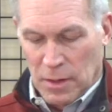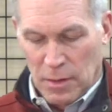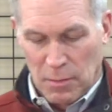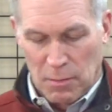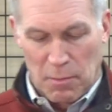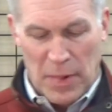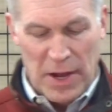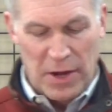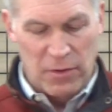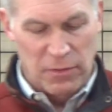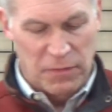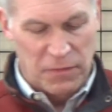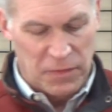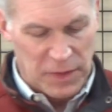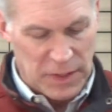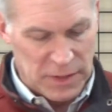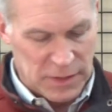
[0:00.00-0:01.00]

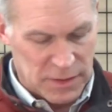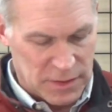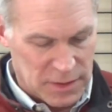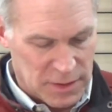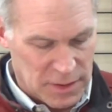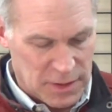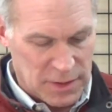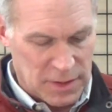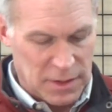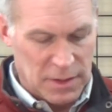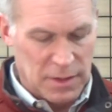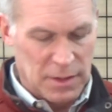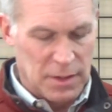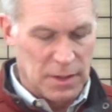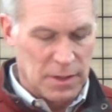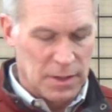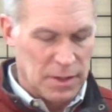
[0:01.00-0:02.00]
Microfleece
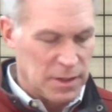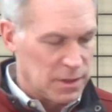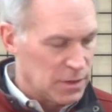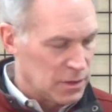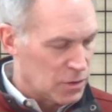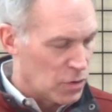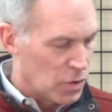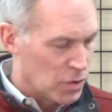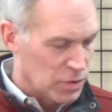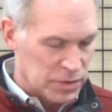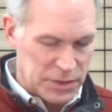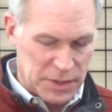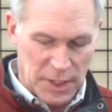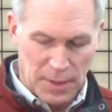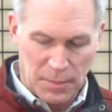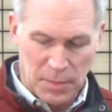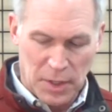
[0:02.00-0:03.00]
quarter
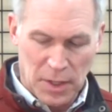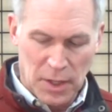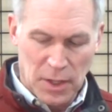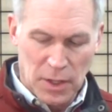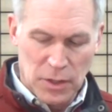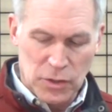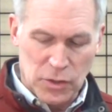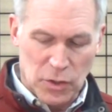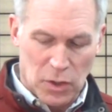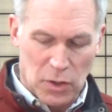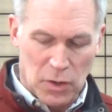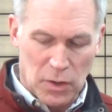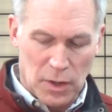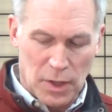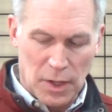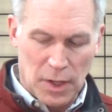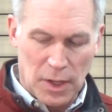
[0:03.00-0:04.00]
zip.
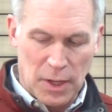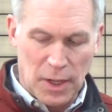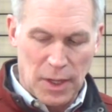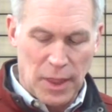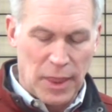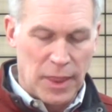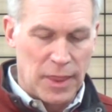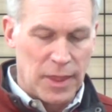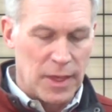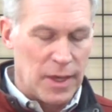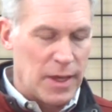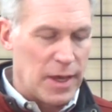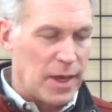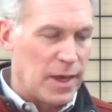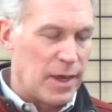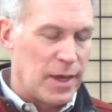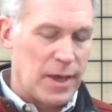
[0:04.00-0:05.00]
So
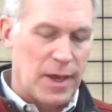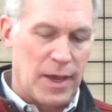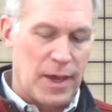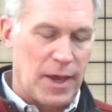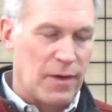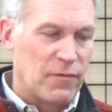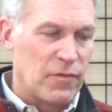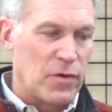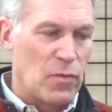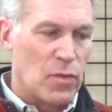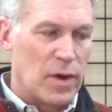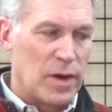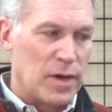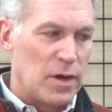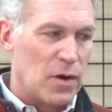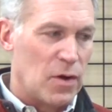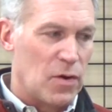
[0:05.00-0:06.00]

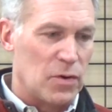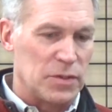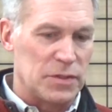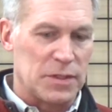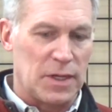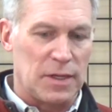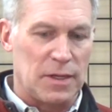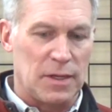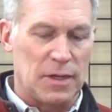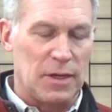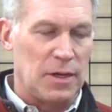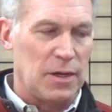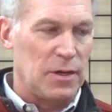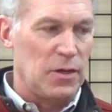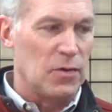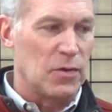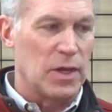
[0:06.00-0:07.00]
everyone knows that
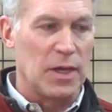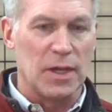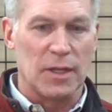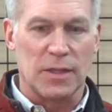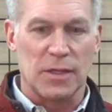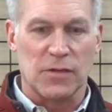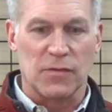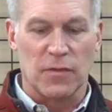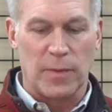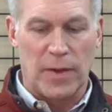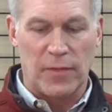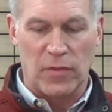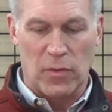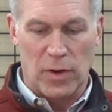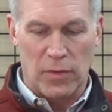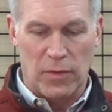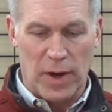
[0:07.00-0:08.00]
you can get this from
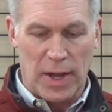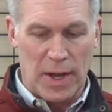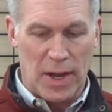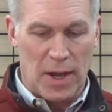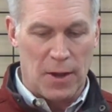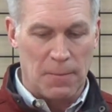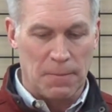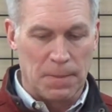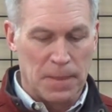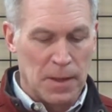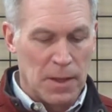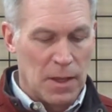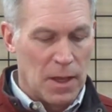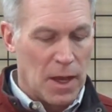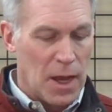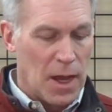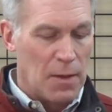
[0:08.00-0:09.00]
everyone right now.
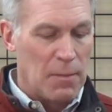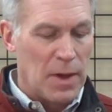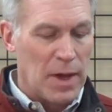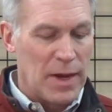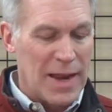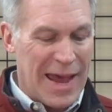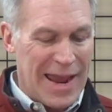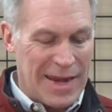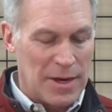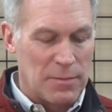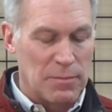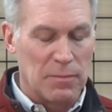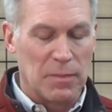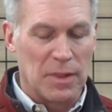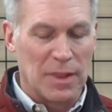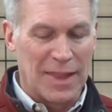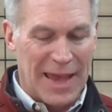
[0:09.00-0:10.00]
An
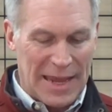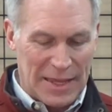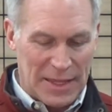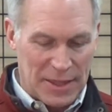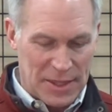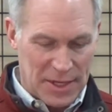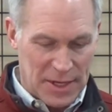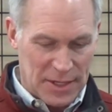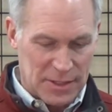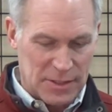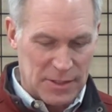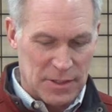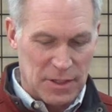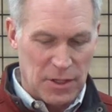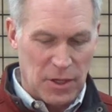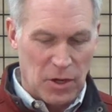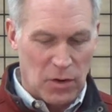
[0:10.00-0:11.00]
item like
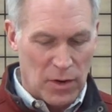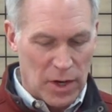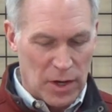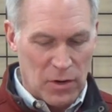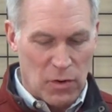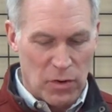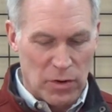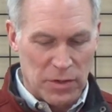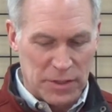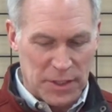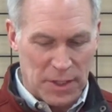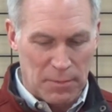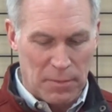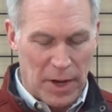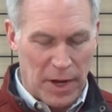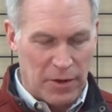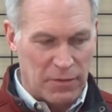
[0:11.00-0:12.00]
this, you know, a quarter
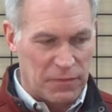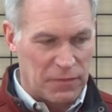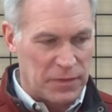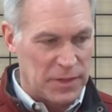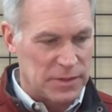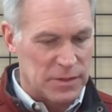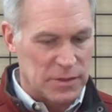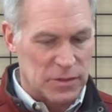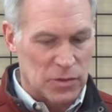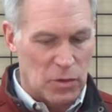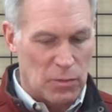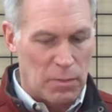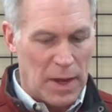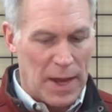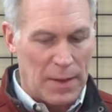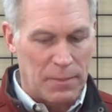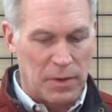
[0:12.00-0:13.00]
zip Microfleece is so
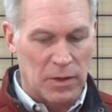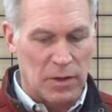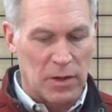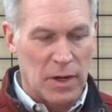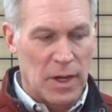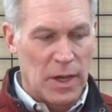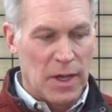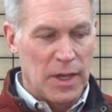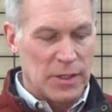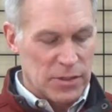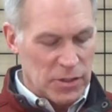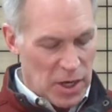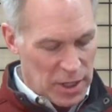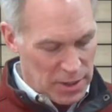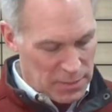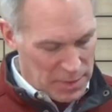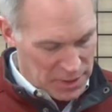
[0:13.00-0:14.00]
popular. It's
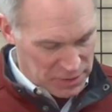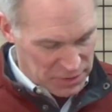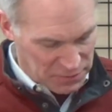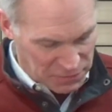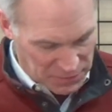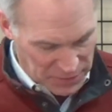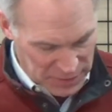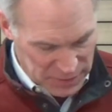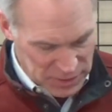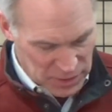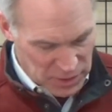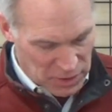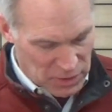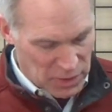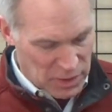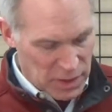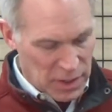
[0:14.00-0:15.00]
all about the fleece
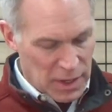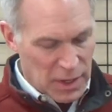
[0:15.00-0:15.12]
though.